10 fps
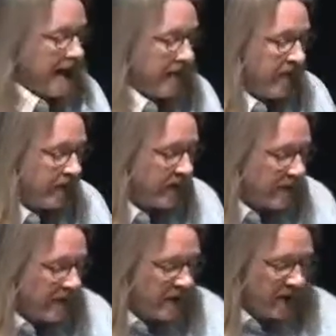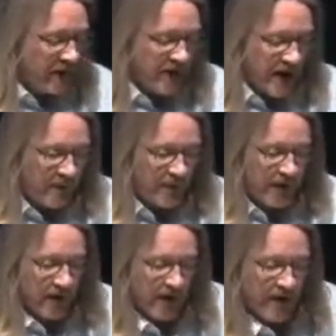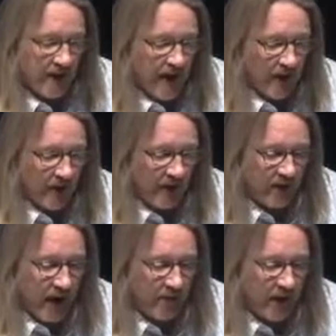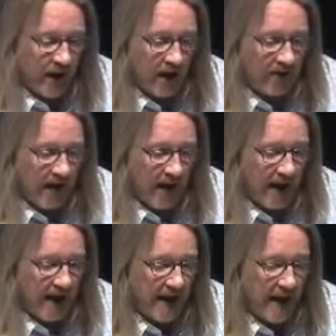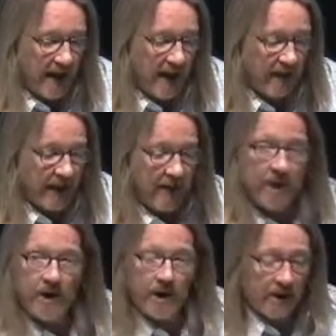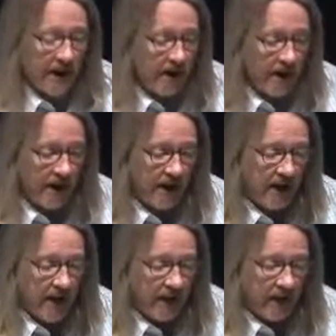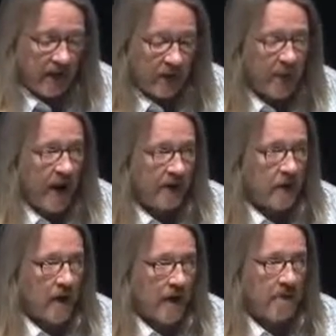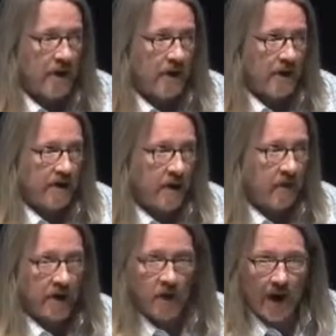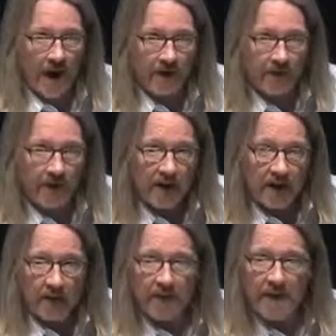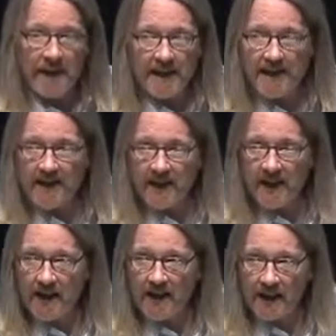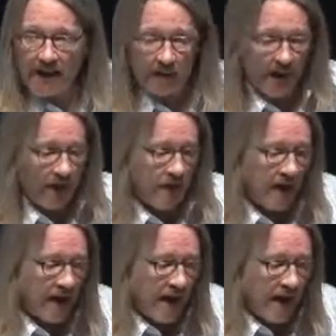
And this image on the top here is another example of an imaging technique. This is a positron emission tomograph, or PET image,